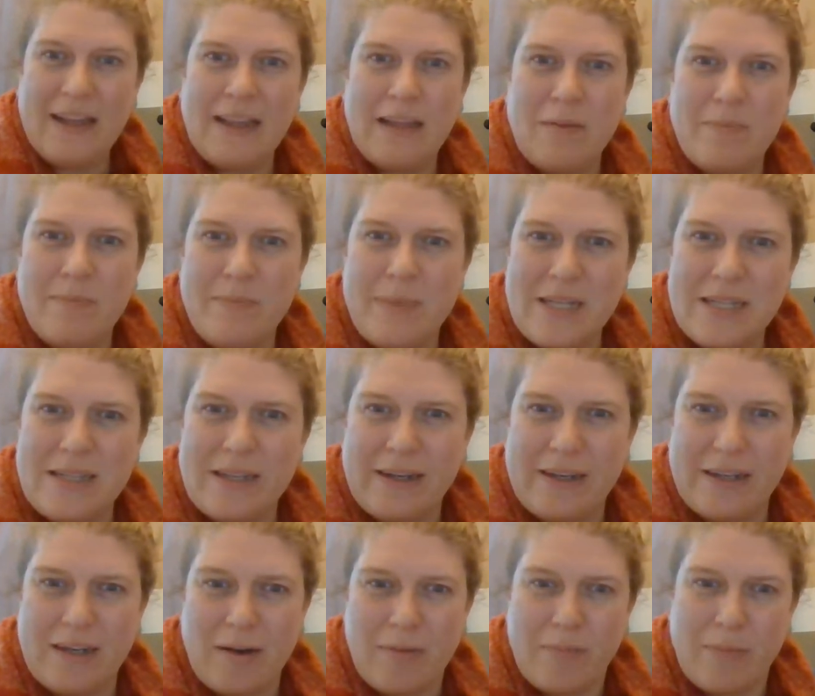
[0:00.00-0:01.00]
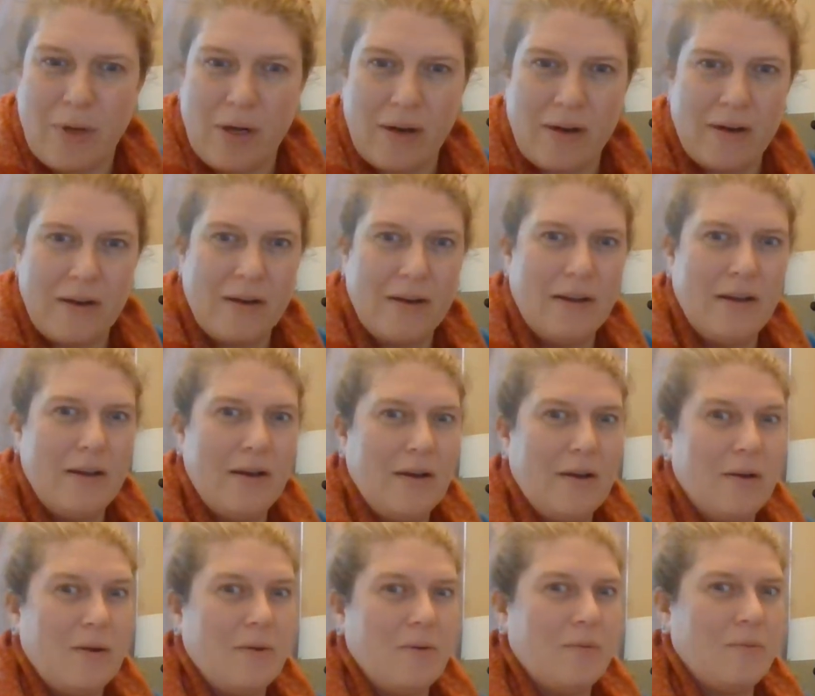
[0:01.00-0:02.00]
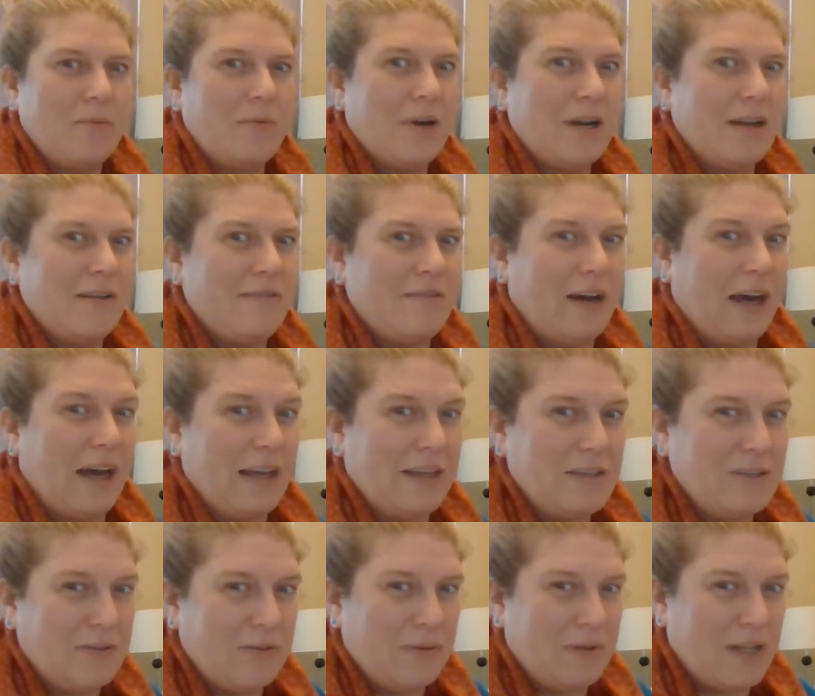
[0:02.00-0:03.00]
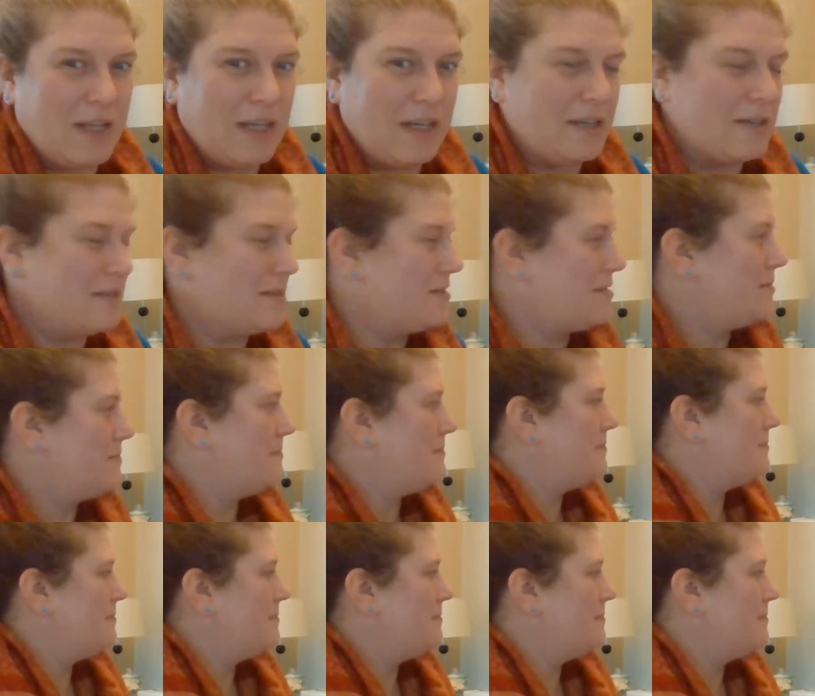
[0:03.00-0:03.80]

the missing number. What if I do this?